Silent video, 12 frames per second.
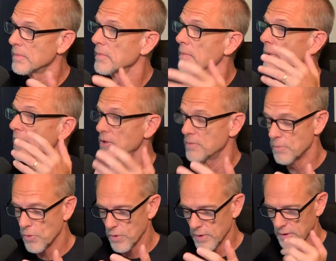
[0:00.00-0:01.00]
much
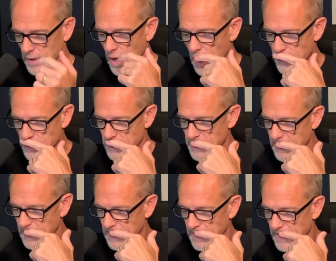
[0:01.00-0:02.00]
more cautious
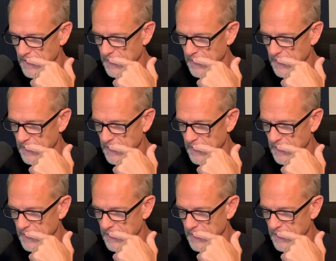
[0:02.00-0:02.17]
then.